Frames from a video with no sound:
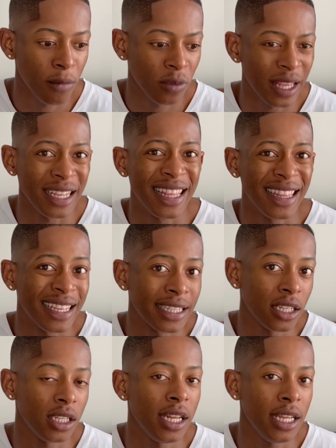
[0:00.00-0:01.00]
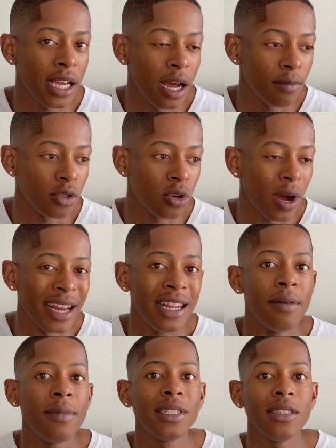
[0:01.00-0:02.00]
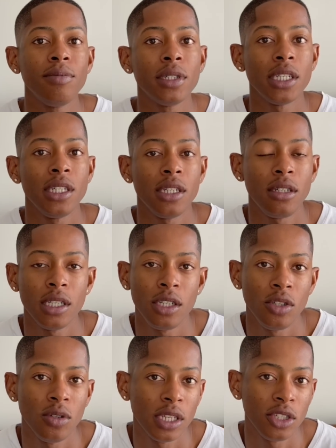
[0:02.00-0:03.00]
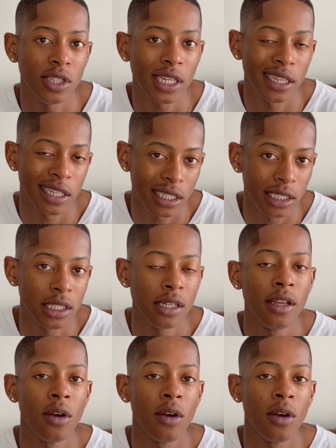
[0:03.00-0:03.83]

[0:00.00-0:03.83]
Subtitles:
there's actually unlimited potential in you that you can reach,